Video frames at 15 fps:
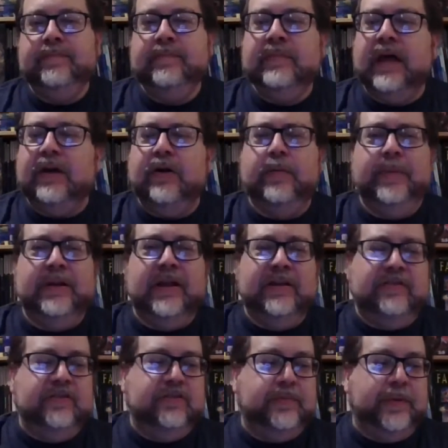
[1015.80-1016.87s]
not urban
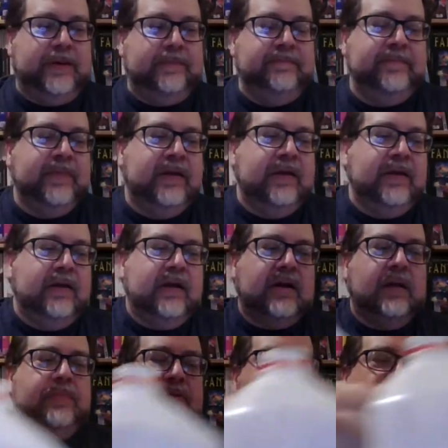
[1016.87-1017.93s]
legends, but a
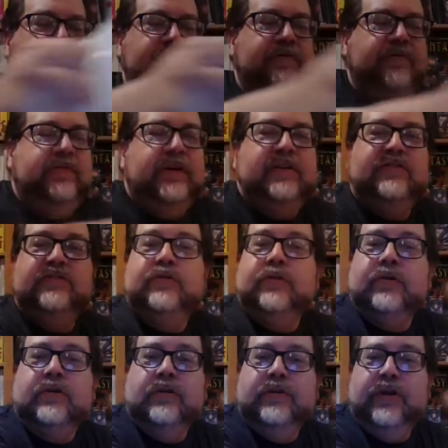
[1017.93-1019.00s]
couple of
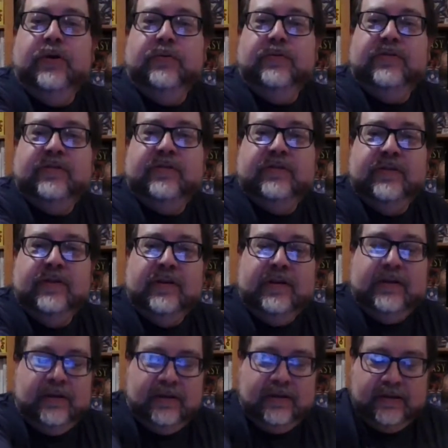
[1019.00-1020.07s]
historical notes
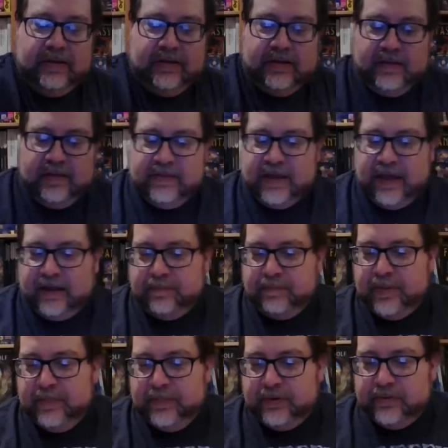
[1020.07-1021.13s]
that
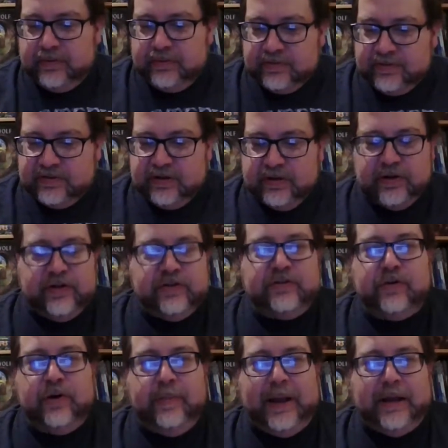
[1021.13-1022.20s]
people still aren't
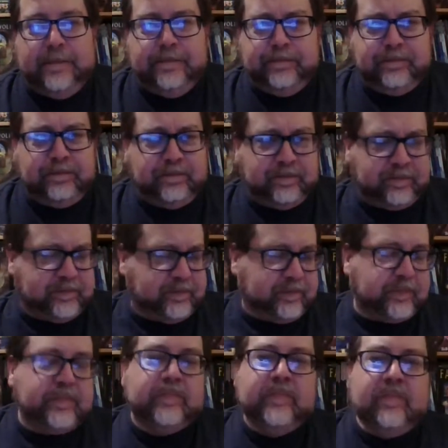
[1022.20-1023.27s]
sure about.
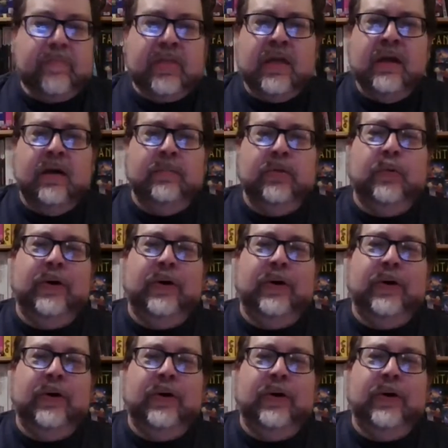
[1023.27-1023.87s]
The